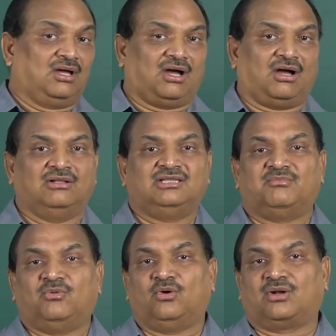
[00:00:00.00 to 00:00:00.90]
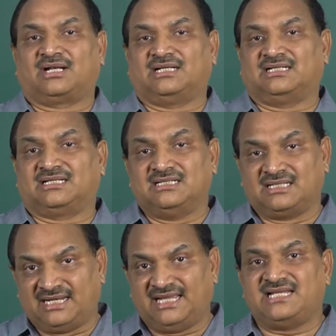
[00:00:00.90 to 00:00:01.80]
all the more
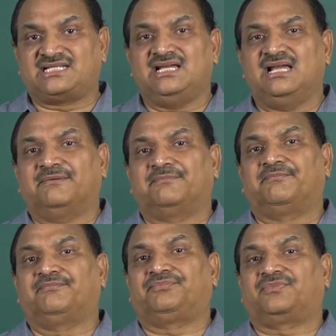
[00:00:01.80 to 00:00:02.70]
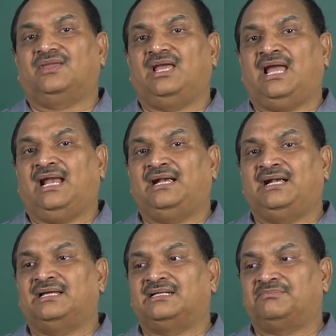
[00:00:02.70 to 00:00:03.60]
creating,
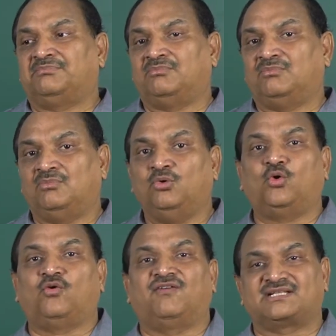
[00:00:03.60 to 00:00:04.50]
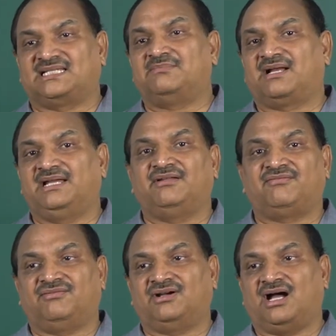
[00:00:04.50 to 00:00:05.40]
and look for some kind
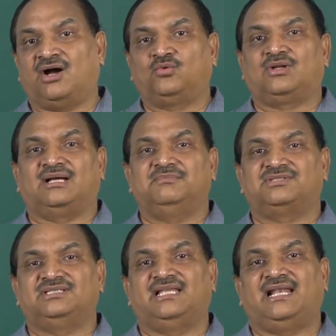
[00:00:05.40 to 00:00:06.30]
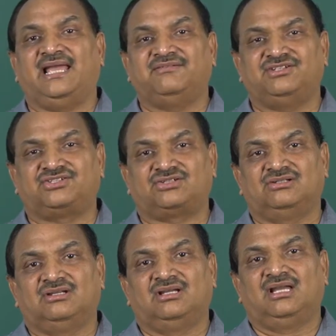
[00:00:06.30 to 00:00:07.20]
of outcomes in the language.
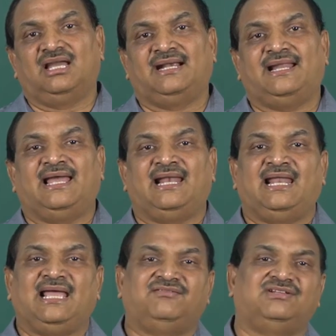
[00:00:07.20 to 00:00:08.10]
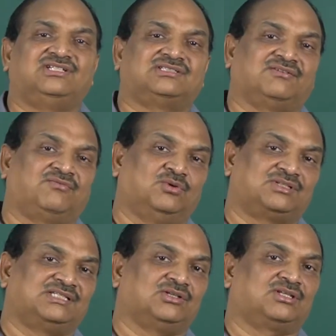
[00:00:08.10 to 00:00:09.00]
And a language, as of
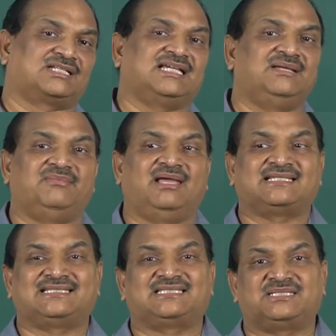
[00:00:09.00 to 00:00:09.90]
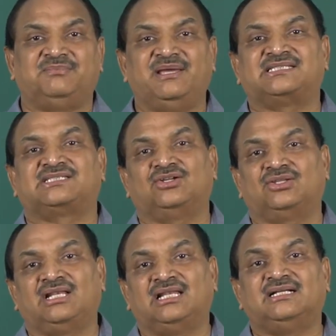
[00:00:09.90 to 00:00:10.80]
course, is all the time assessed based on
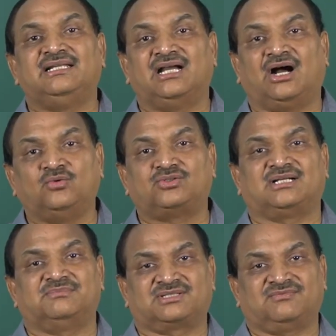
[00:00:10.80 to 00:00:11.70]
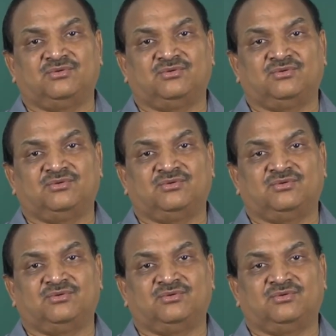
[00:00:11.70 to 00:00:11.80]
the learning outcomes, of